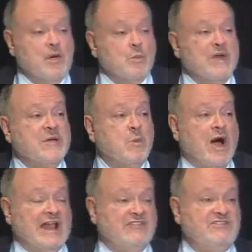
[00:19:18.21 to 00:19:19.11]
We
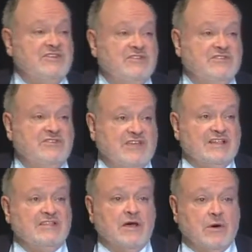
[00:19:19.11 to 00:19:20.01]
want to
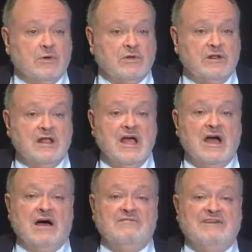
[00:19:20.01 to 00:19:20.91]
set the goal
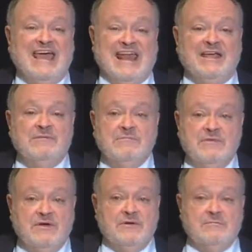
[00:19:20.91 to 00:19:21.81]
of getting
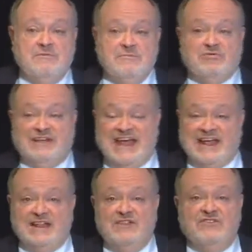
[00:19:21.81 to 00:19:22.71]

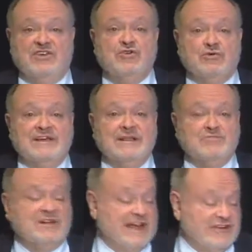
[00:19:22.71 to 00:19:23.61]
protected, securing the
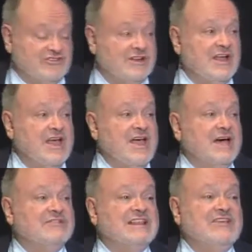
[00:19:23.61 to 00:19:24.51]
protection
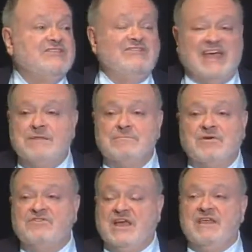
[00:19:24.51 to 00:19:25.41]
of at least
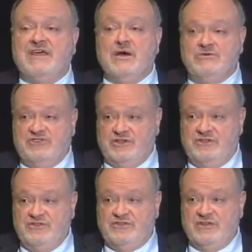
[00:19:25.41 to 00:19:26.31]
10% of the
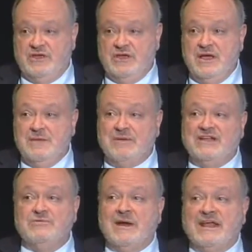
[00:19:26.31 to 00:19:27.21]
oceans by
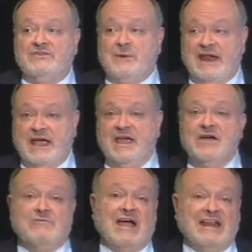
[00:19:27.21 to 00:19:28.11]
2020.
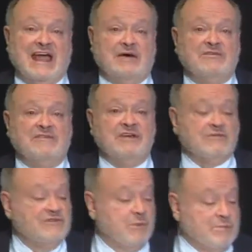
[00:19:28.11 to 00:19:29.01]
Right now, the
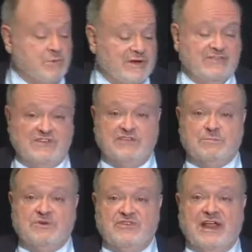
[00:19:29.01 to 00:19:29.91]
figure is
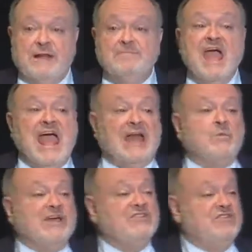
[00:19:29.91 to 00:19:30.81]
1.6%.
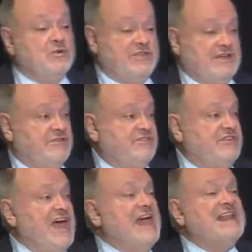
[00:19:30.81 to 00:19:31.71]
And we do
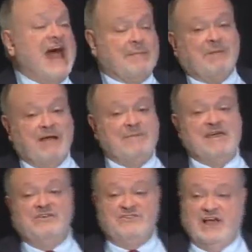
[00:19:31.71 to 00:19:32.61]
this not by
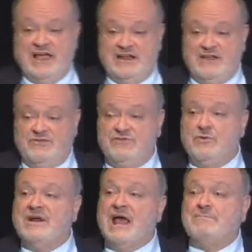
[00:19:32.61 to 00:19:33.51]
being scientists
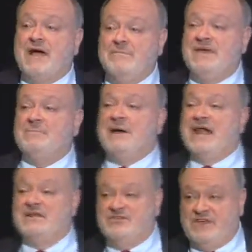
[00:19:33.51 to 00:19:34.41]
or not by being
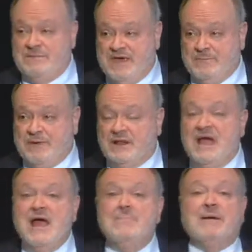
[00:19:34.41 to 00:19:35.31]
policy people,
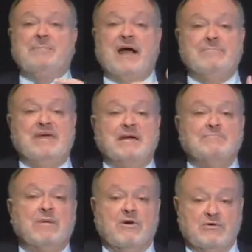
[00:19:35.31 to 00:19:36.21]
but by
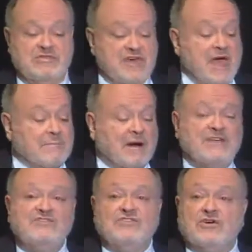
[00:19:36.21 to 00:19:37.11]
being both, by
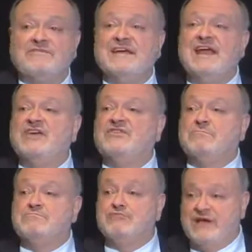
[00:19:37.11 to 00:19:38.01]
serving as a
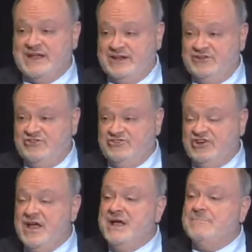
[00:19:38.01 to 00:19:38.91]

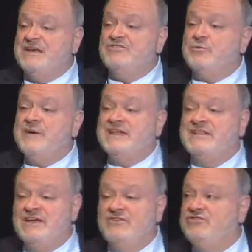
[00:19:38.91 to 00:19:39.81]
bridge
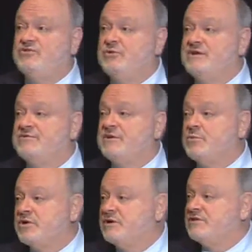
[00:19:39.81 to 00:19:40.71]
between these two different
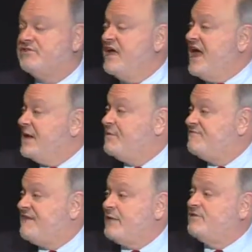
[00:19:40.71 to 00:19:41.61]
worlds. And we
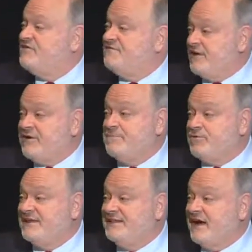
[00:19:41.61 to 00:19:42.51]
found this very
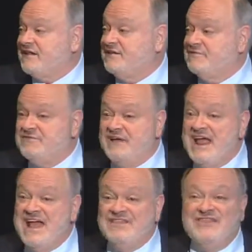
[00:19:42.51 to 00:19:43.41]
productive.
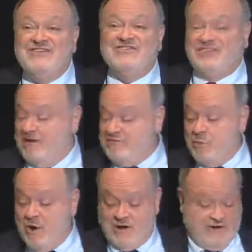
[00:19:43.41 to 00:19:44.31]
This stuff
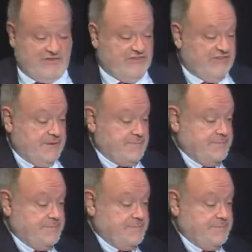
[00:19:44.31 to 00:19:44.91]
works.